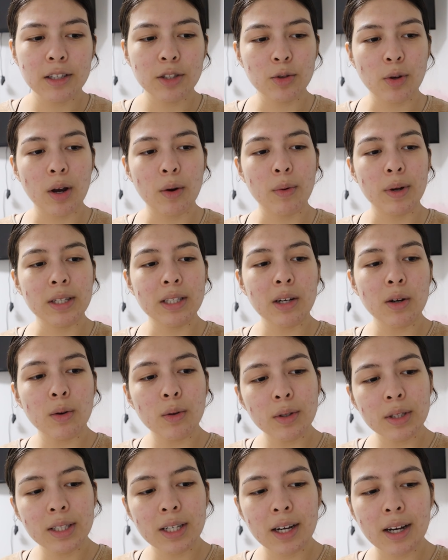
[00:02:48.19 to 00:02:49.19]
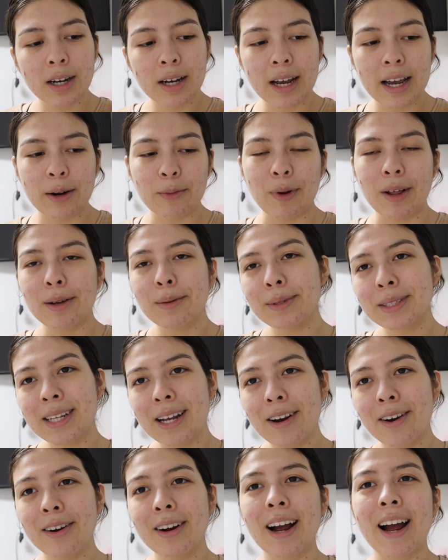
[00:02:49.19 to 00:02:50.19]
So I went to Ulta and while I was
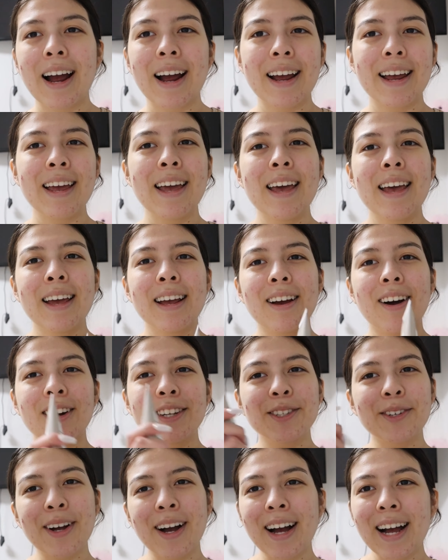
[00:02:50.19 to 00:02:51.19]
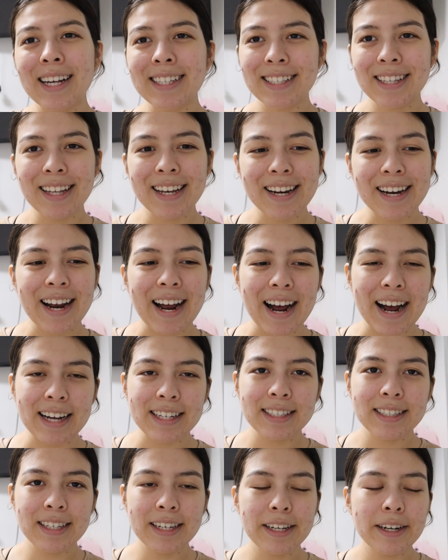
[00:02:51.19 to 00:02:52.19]
there, I also got azelaic
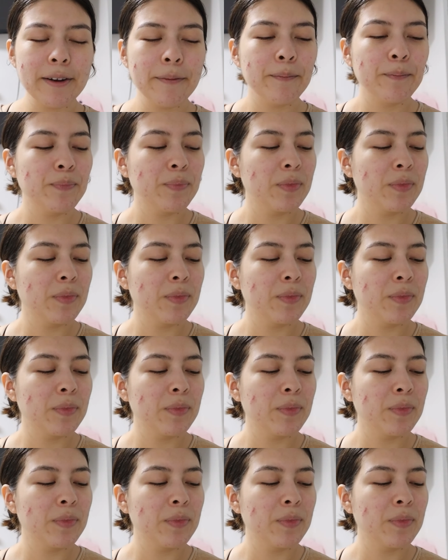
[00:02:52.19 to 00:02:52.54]
acid